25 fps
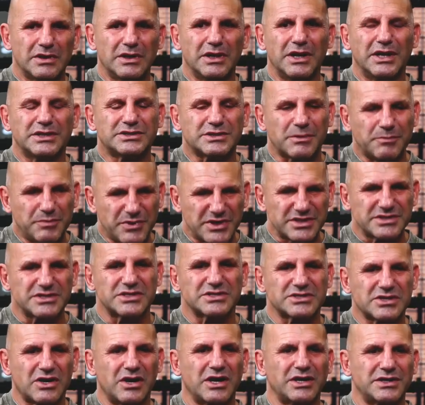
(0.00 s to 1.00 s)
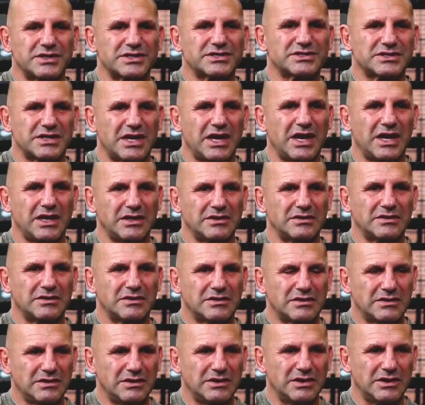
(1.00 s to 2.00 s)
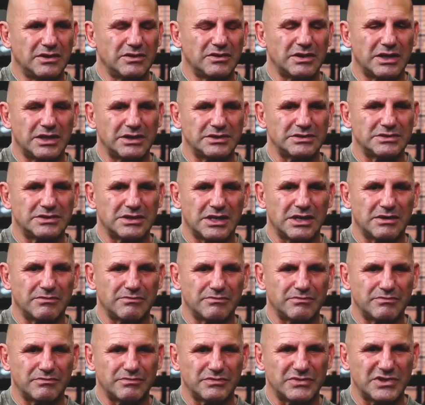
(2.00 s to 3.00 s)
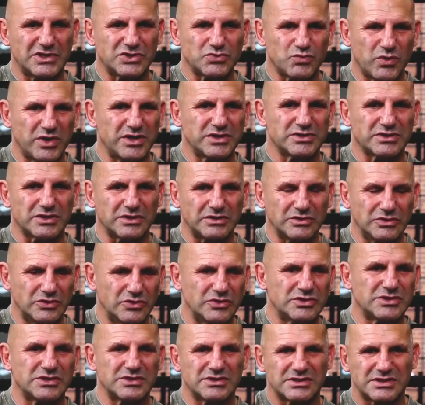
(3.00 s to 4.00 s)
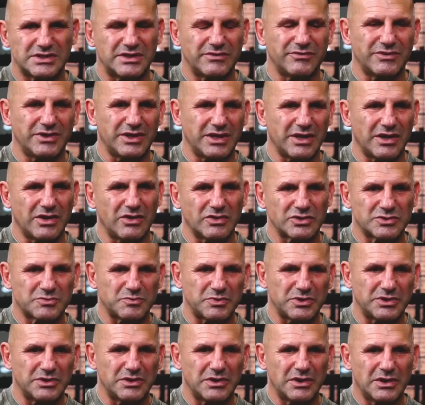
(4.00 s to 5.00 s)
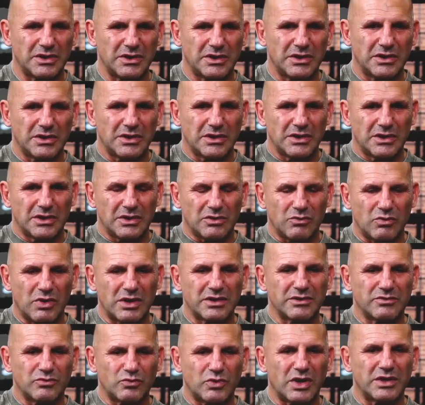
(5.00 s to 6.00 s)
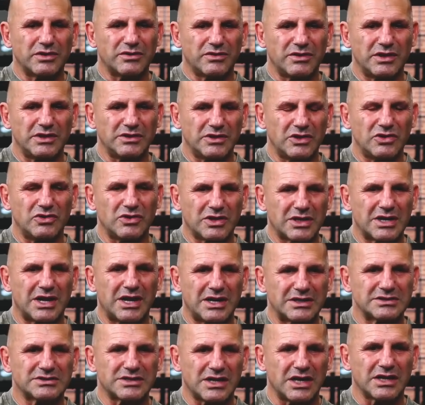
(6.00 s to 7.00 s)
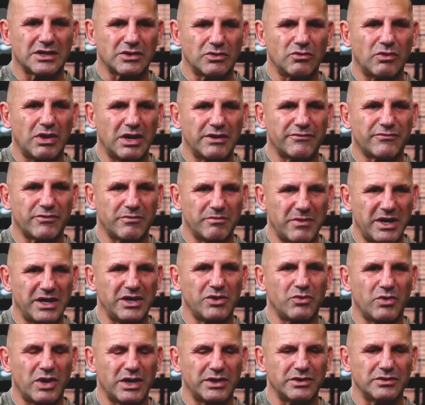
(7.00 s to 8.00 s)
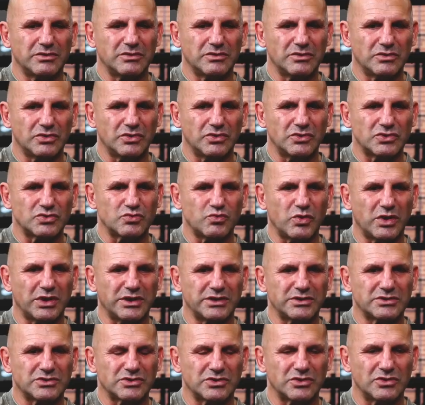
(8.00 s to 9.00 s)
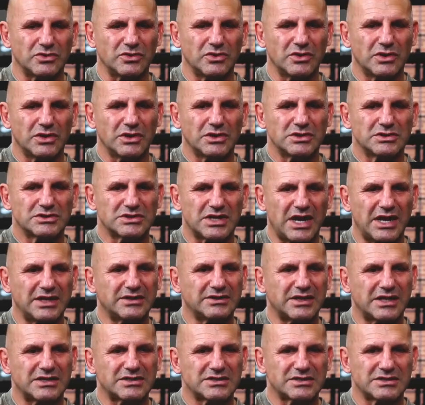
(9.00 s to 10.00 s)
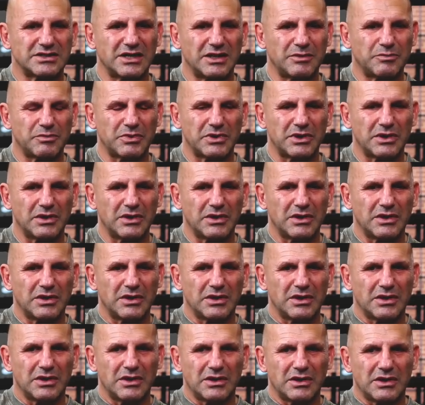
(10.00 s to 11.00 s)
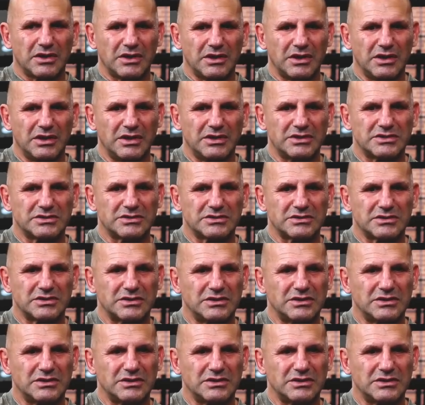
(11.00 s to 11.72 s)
It's a business, I understand. And there's winners and losers and everything else. But one thing that you can't take away from anyone who's willing to take that step is